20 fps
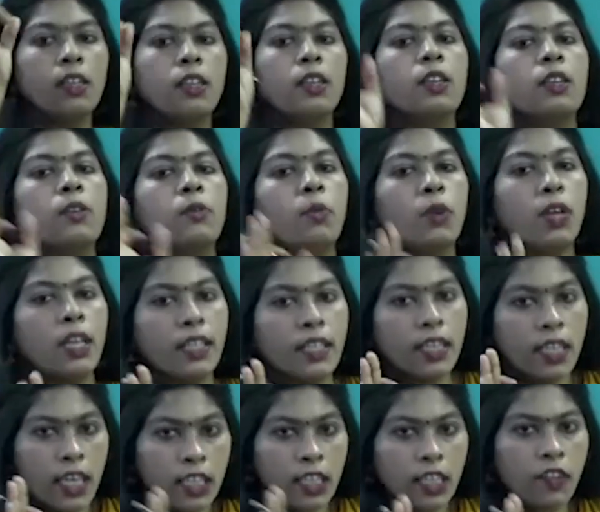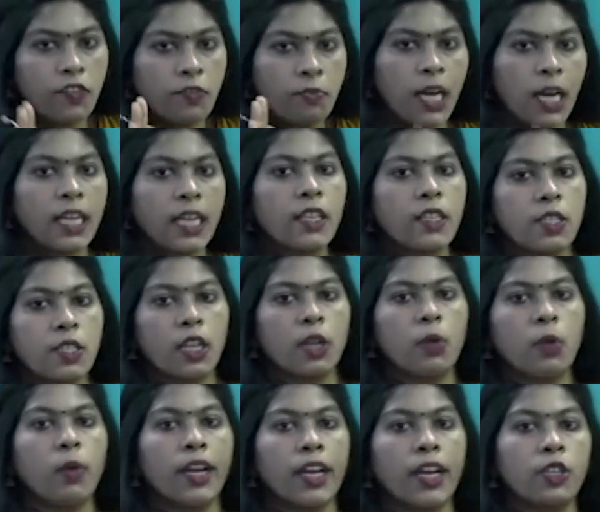only the cutoff mark is
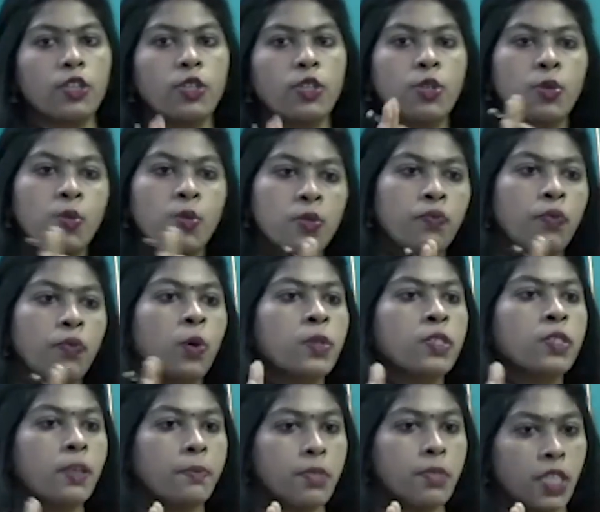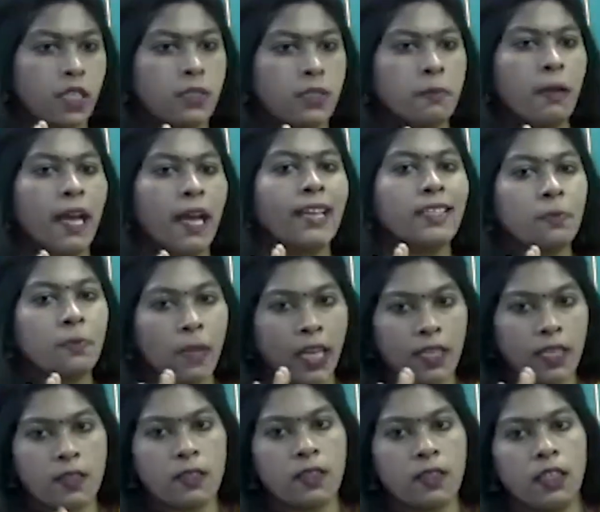required. Choose 4 subjects, max.
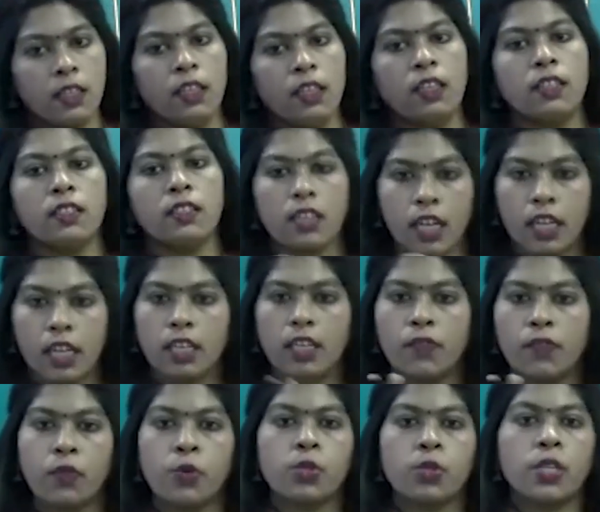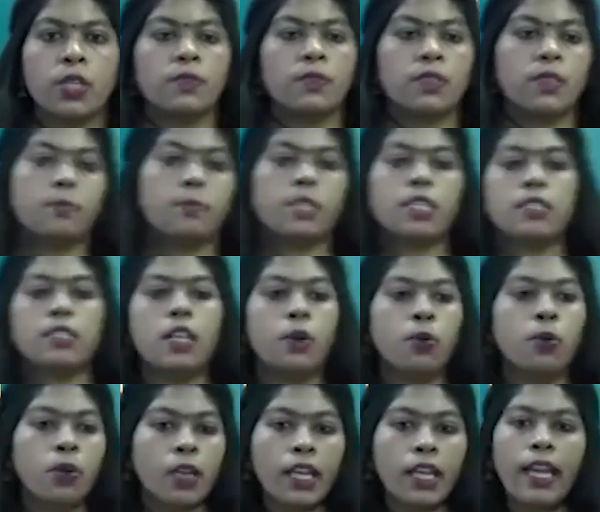Study the 4 subjects
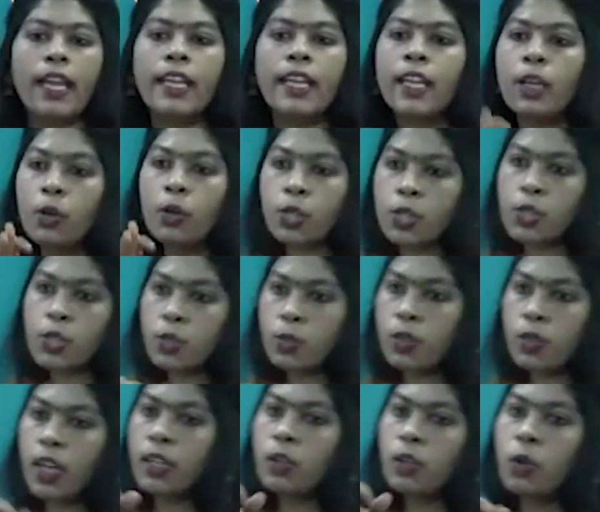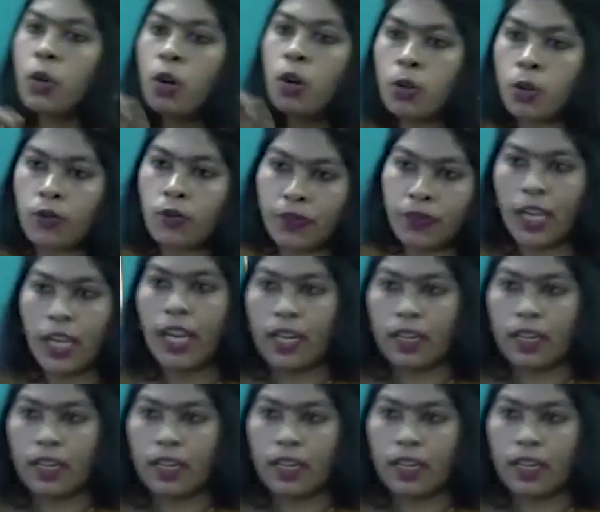thoroughly. Any question should not go out of your hand.